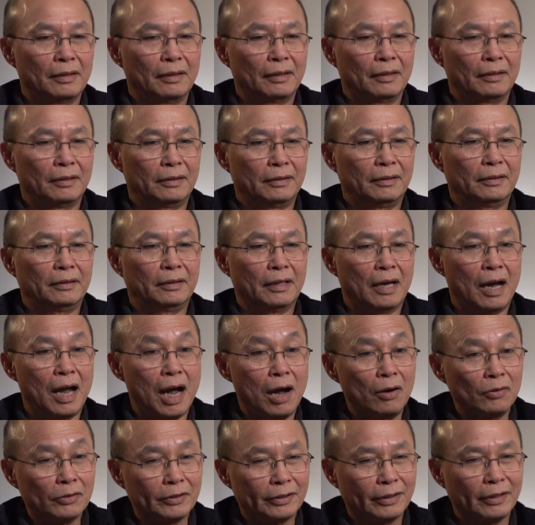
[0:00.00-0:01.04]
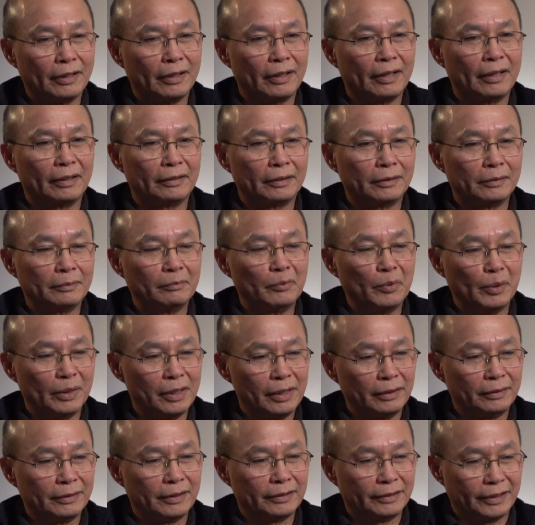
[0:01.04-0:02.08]
At the house there, we
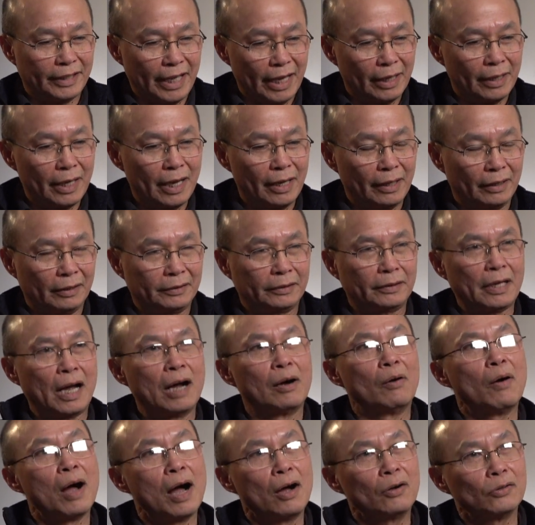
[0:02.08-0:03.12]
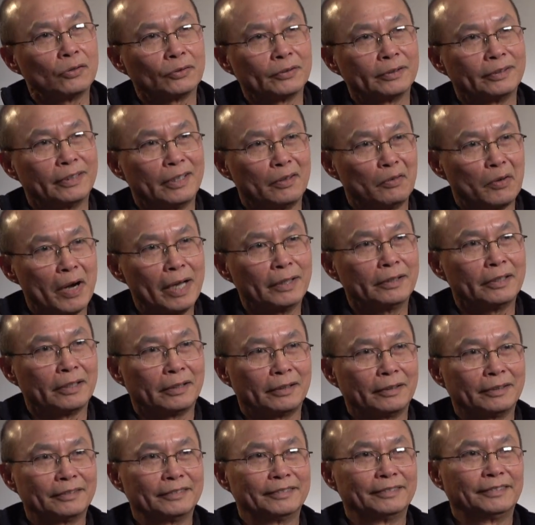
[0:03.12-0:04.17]
stay there, it's our house, they rented.
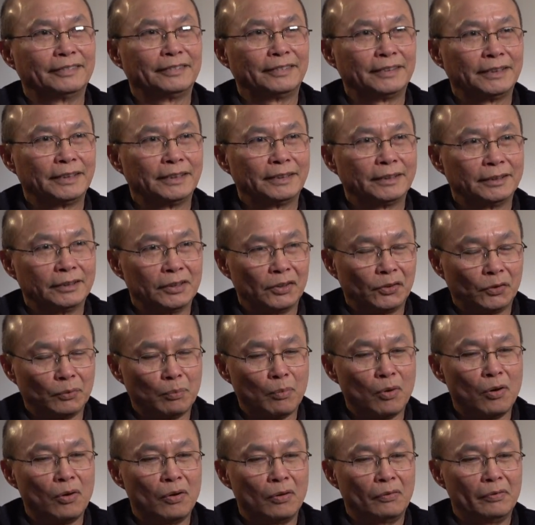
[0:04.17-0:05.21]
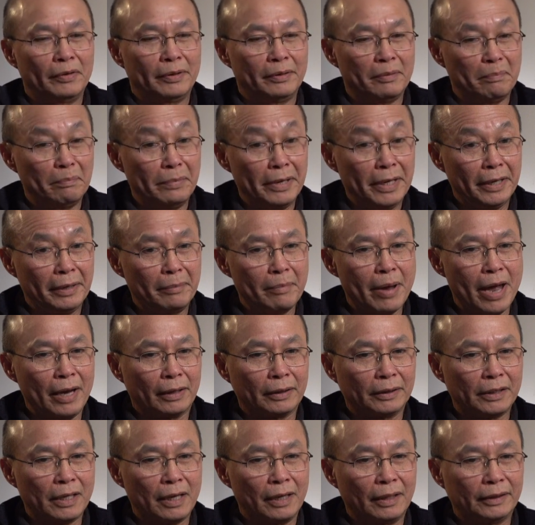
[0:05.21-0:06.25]
Small with a big
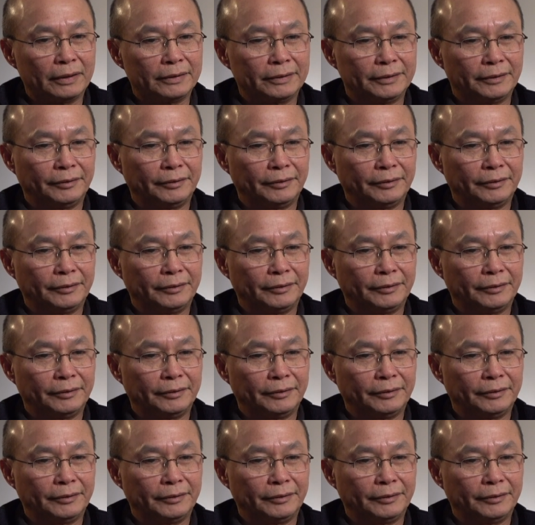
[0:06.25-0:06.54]
backyard.